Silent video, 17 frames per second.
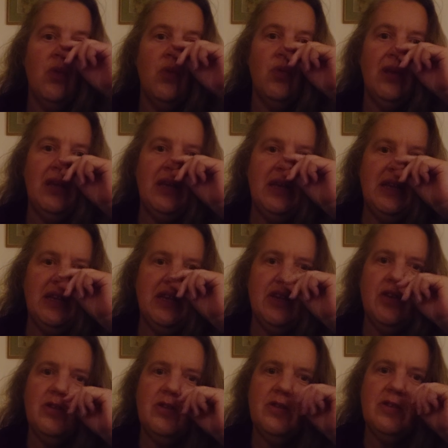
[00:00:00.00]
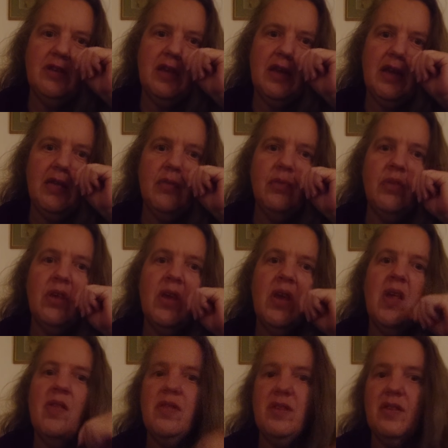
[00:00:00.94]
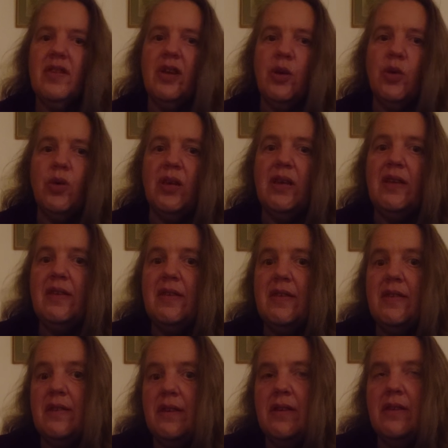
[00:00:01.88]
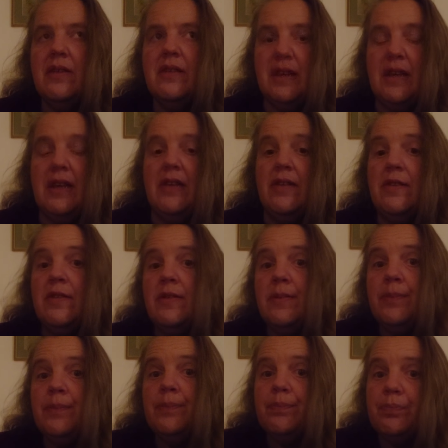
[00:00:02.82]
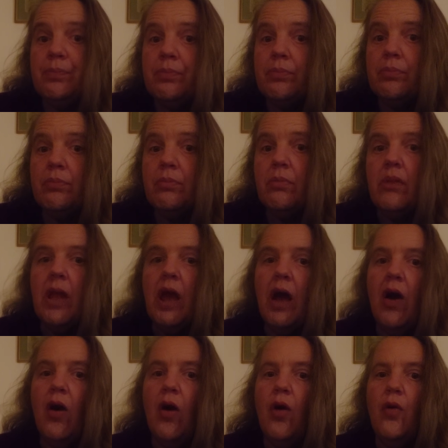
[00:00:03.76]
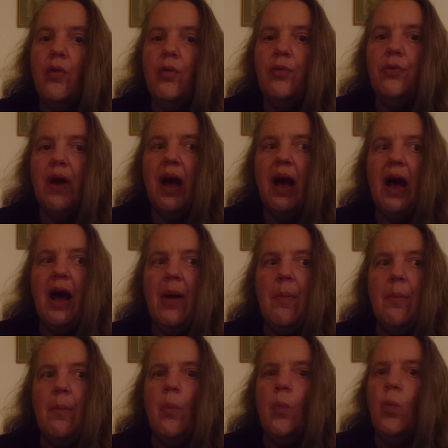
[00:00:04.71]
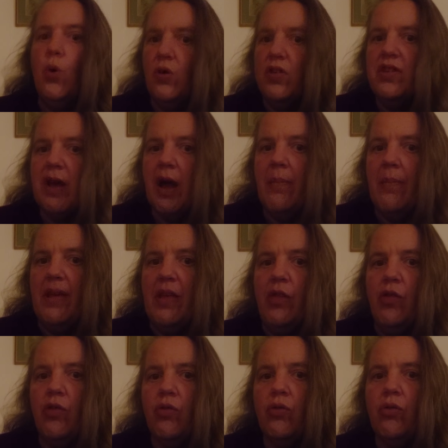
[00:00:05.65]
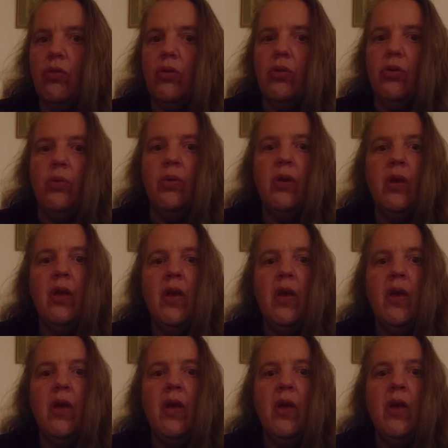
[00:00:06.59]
Really noticing the synchronicities of what's coming through.